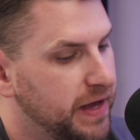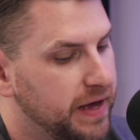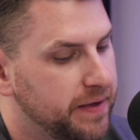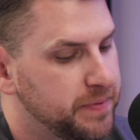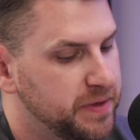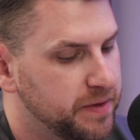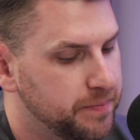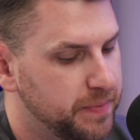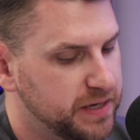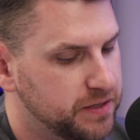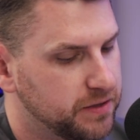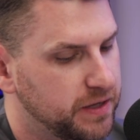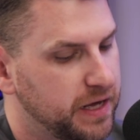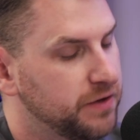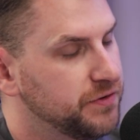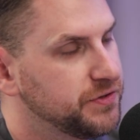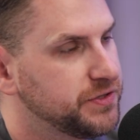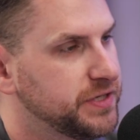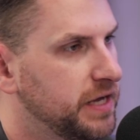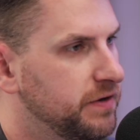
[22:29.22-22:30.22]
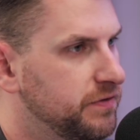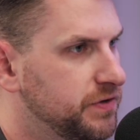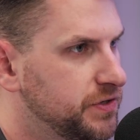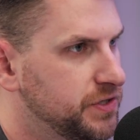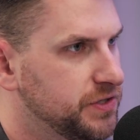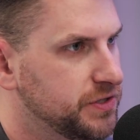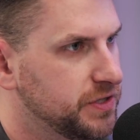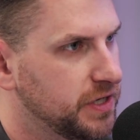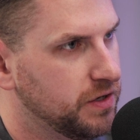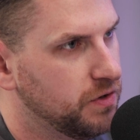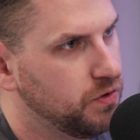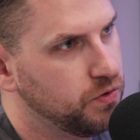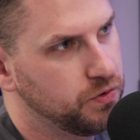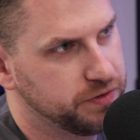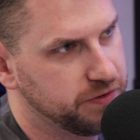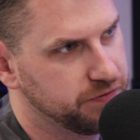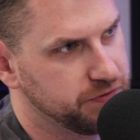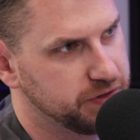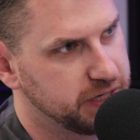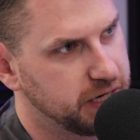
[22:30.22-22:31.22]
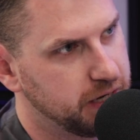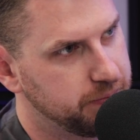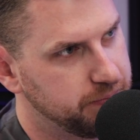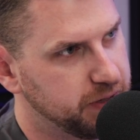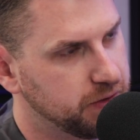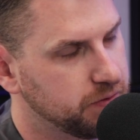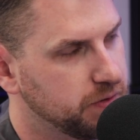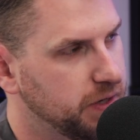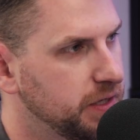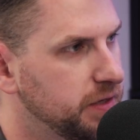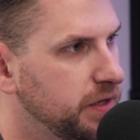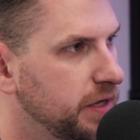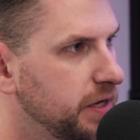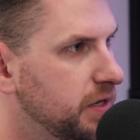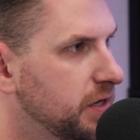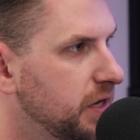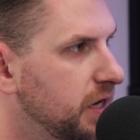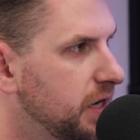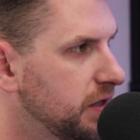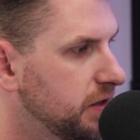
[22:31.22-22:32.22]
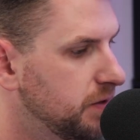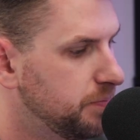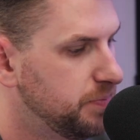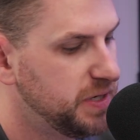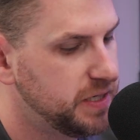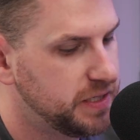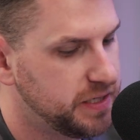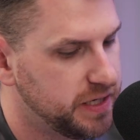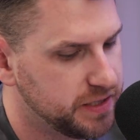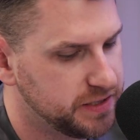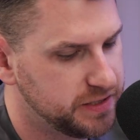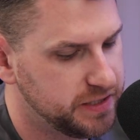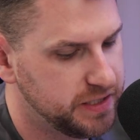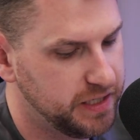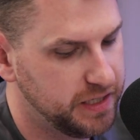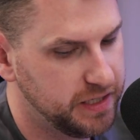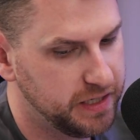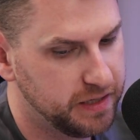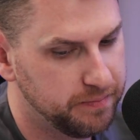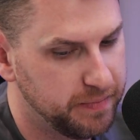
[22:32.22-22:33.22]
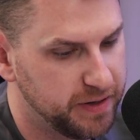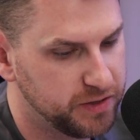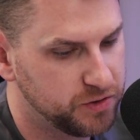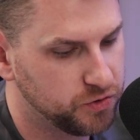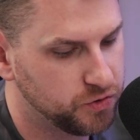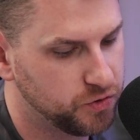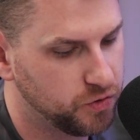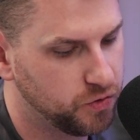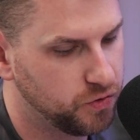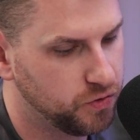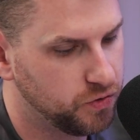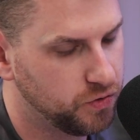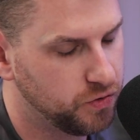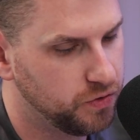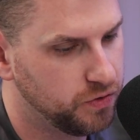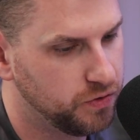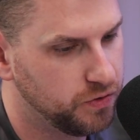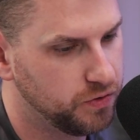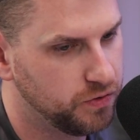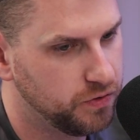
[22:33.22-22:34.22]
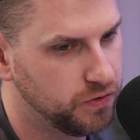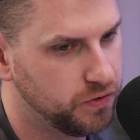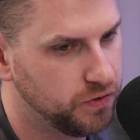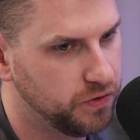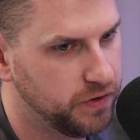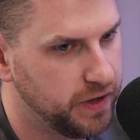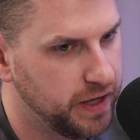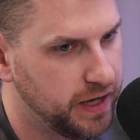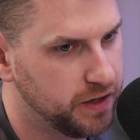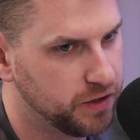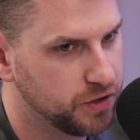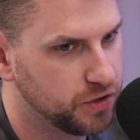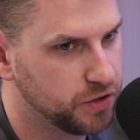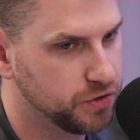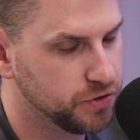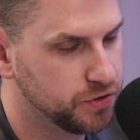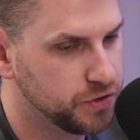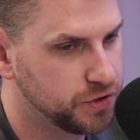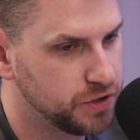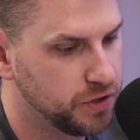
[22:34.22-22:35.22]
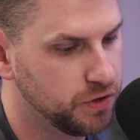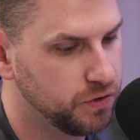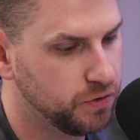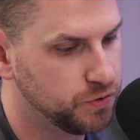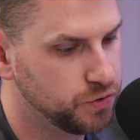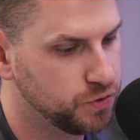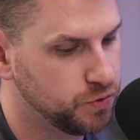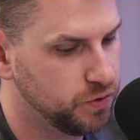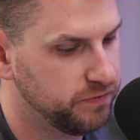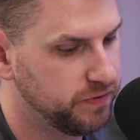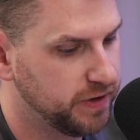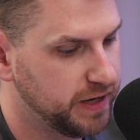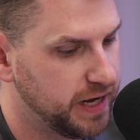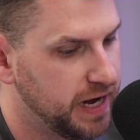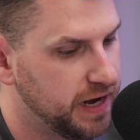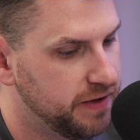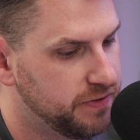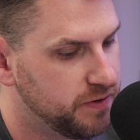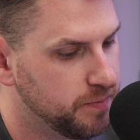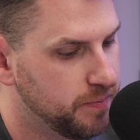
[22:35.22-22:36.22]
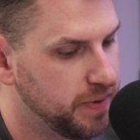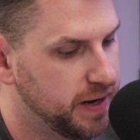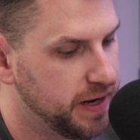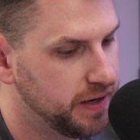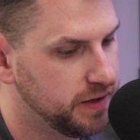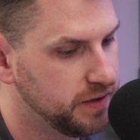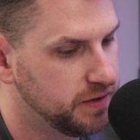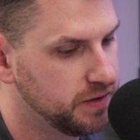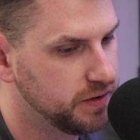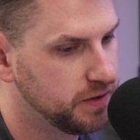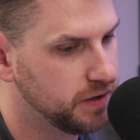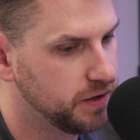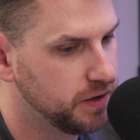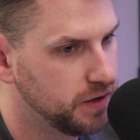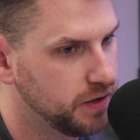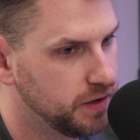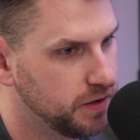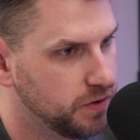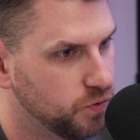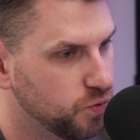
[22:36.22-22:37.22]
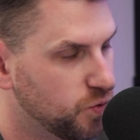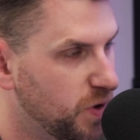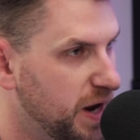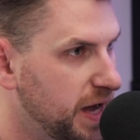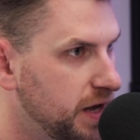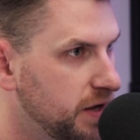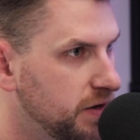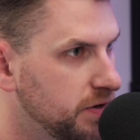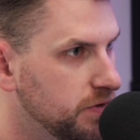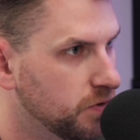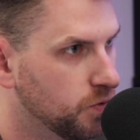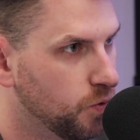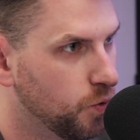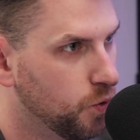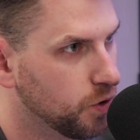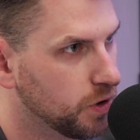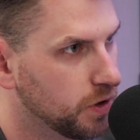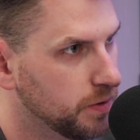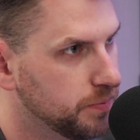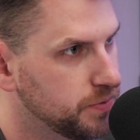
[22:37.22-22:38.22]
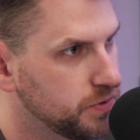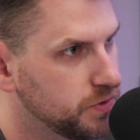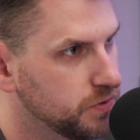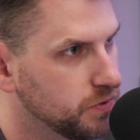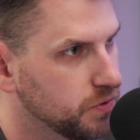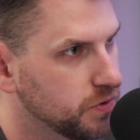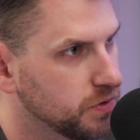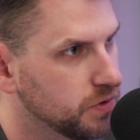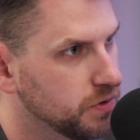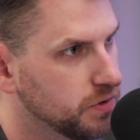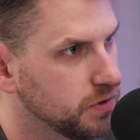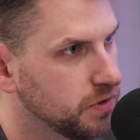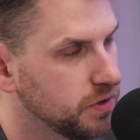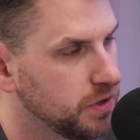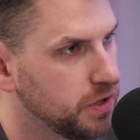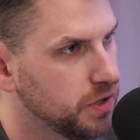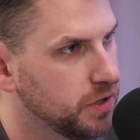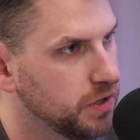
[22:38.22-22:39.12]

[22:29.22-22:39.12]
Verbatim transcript: yeah, I mean, the mental health side of this is like a whole different topic, right? Like the PTSD and mental toll that occurs to those who have like had their mind read or warped or,